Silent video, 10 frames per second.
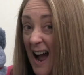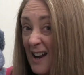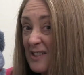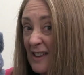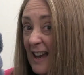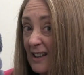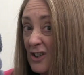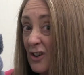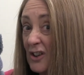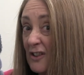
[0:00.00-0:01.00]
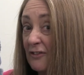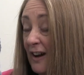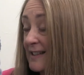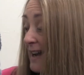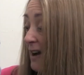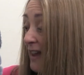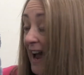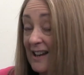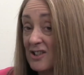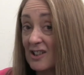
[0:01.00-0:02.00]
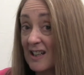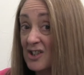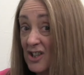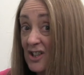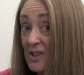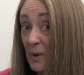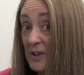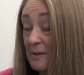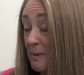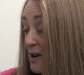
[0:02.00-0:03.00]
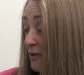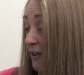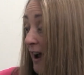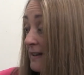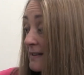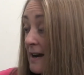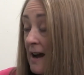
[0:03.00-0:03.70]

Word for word: I think you're going to find out that actually she does want to be your friend,